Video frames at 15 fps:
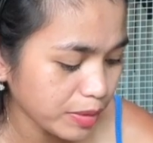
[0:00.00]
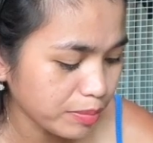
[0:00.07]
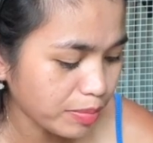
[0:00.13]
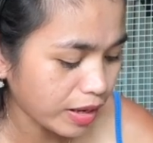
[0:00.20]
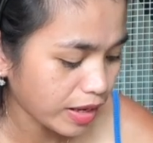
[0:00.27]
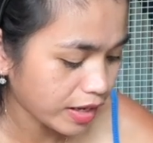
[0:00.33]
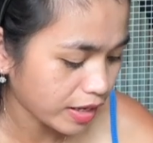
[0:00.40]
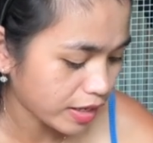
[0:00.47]

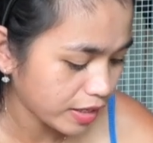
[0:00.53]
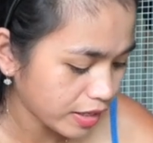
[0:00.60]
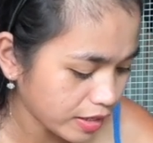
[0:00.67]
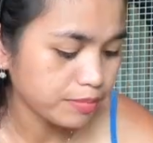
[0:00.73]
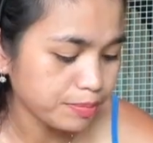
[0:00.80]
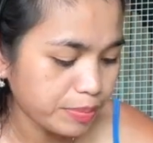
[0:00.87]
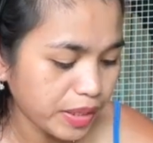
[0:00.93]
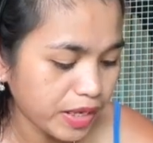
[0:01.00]
buy
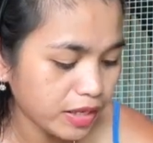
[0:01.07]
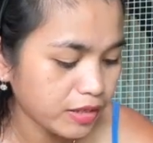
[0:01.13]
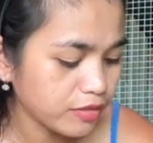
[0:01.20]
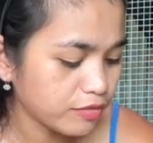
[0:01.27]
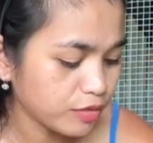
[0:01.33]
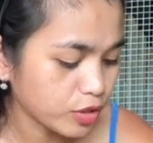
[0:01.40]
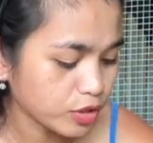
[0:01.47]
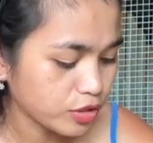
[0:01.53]
pig
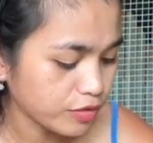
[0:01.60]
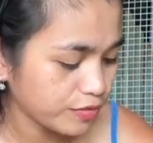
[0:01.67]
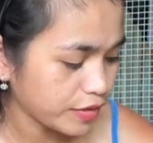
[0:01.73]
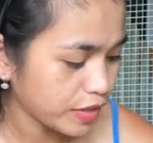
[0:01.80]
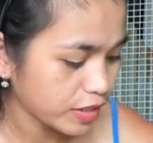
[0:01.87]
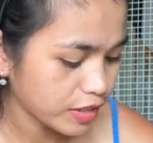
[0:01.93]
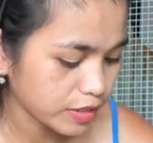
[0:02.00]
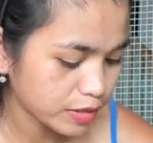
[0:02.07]
for
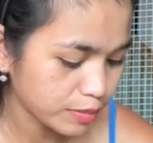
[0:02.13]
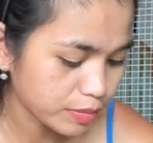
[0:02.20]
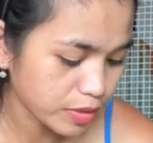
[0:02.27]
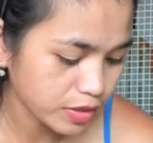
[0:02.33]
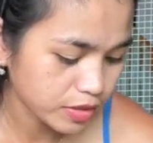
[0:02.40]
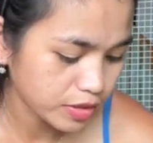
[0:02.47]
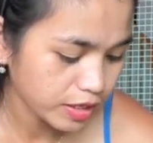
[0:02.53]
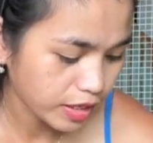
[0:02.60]
Sophia's
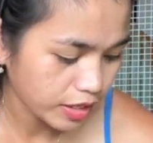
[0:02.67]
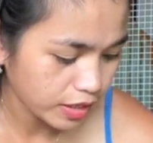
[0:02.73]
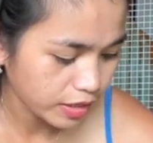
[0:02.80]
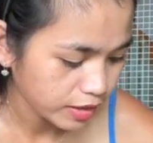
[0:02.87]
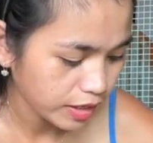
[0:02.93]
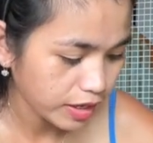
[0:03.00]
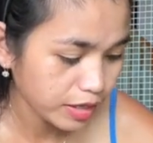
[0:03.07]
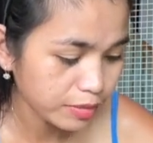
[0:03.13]
birthday
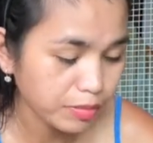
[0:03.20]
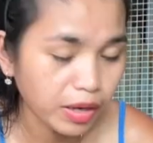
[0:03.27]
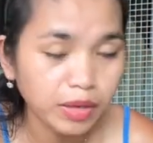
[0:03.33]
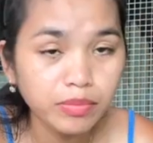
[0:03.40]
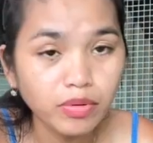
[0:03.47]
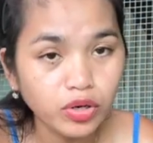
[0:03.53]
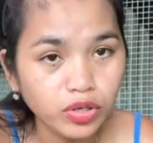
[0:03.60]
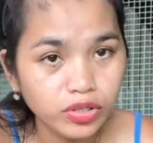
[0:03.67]
and my
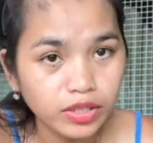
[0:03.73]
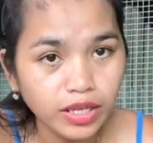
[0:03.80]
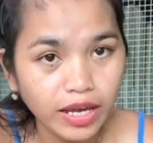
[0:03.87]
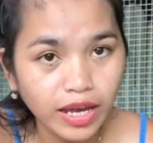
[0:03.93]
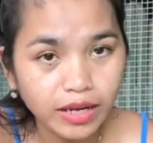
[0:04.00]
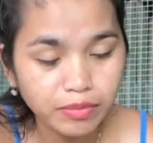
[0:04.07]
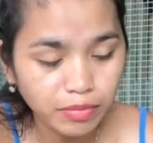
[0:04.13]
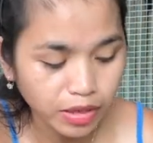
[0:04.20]
birthday
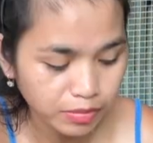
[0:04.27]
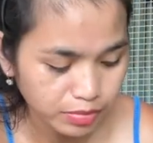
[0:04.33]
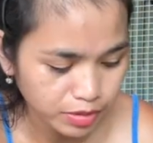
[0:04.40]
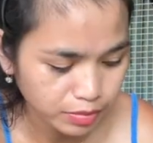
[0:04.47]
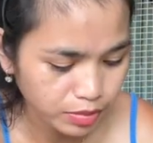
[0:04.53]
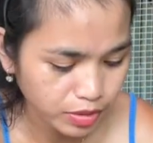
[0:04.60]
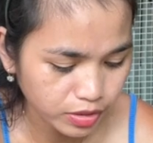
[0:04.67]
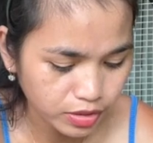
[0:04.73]
and mom's
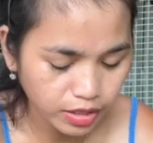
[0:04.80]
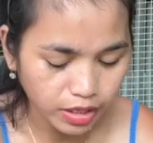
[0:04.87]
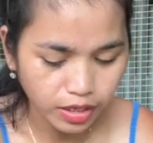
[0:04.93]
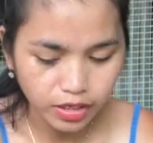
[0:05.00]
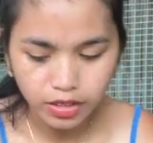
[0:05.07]
birthday.